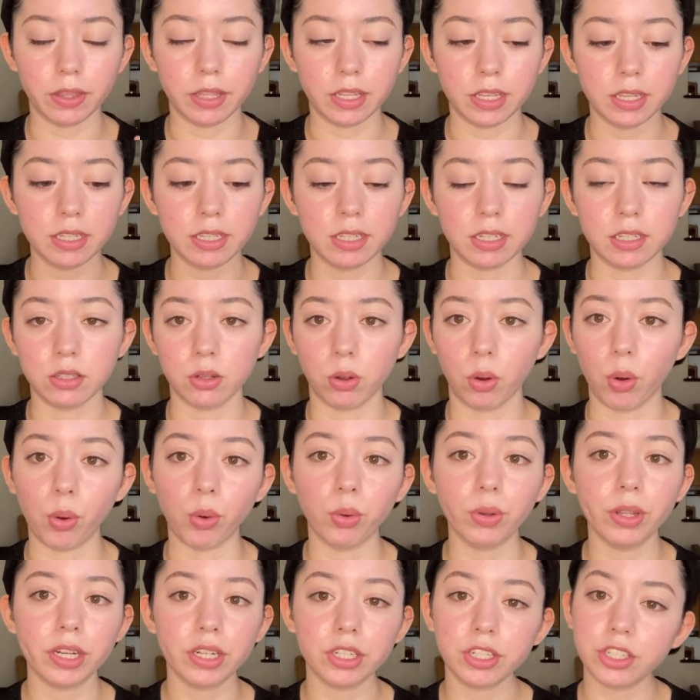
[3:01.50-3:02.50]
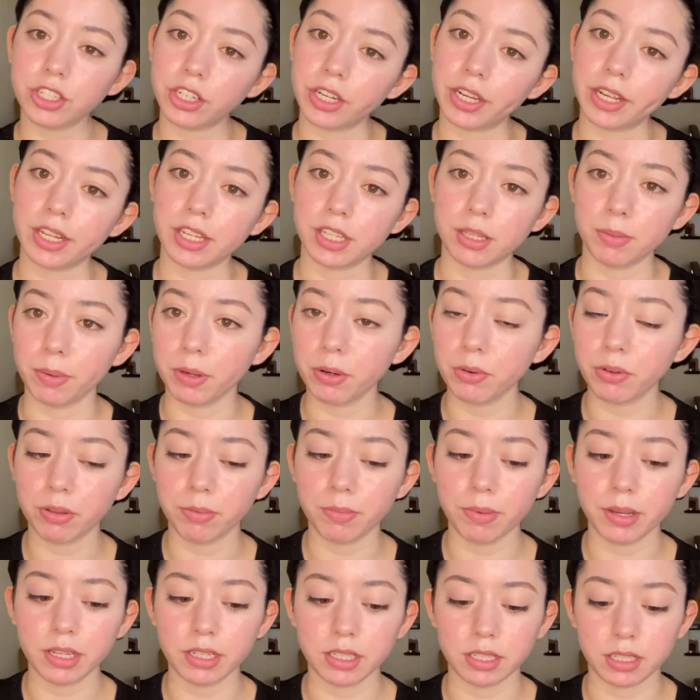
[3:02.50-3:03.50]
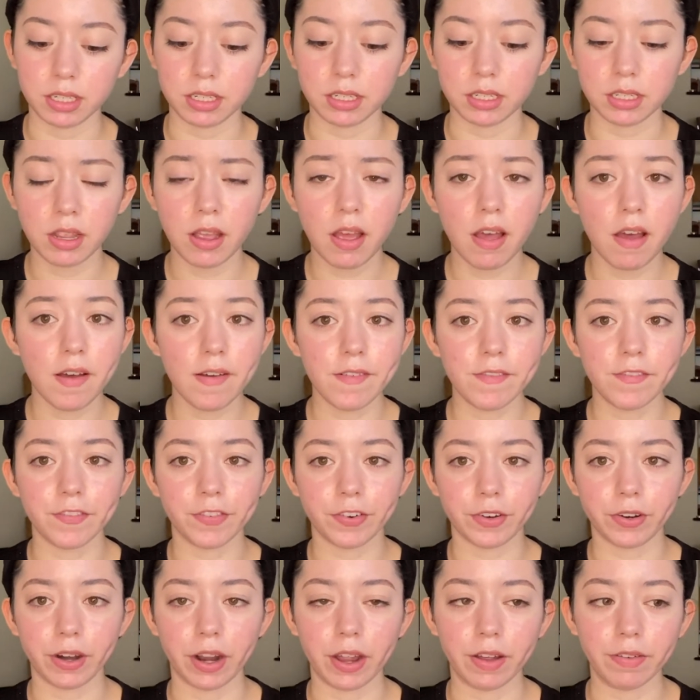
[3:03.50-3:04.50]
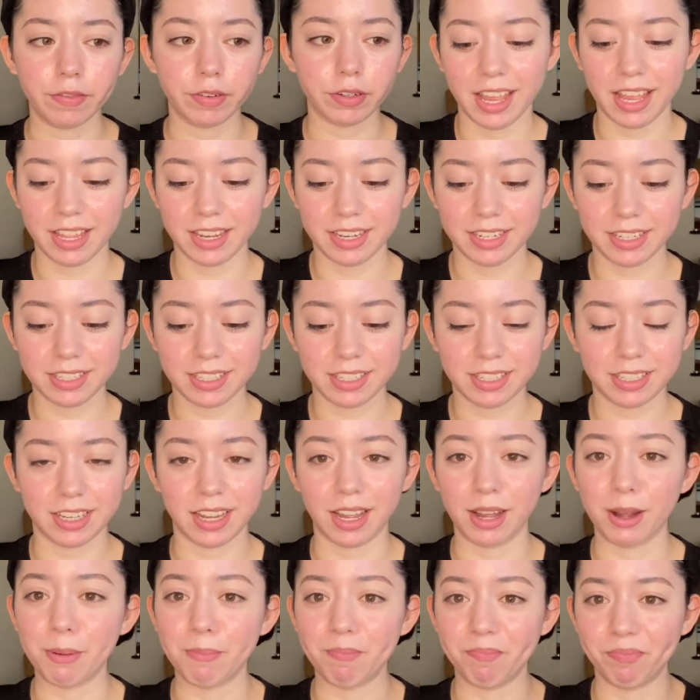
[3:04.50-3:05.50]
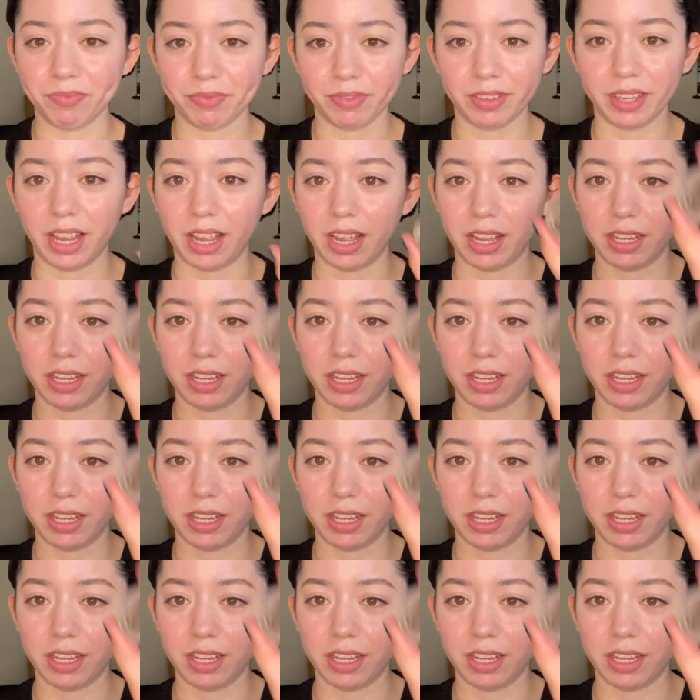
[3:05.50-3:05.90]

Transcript: This is old as shit. It's been with me since forever, and yeah,